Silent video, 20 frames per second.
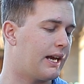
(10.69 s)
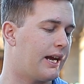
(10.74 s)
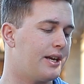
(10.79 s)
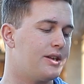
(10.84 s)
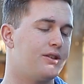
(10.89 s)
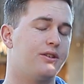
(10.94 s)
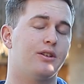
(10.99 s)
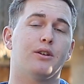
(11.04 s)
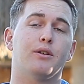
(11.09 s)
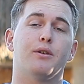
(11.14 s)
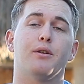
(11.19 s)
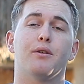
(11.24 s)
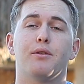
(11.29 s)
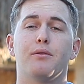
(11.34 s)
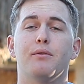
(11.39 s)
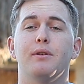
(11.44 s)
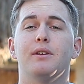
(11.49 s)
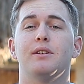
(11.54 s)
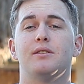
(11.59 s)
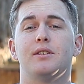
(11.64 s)

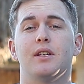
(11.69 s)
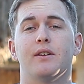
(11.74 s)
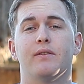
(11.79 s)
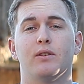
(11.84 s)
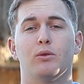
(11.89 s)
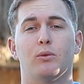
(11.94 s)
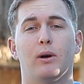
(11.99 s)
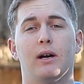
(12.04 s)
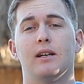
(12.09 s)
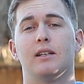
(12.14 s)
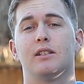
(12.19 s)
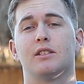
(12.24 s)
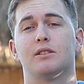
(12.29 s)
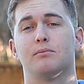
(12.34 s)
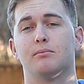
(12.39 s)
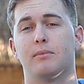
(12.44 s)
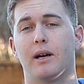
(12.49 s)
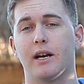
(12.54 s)
K037 Wireless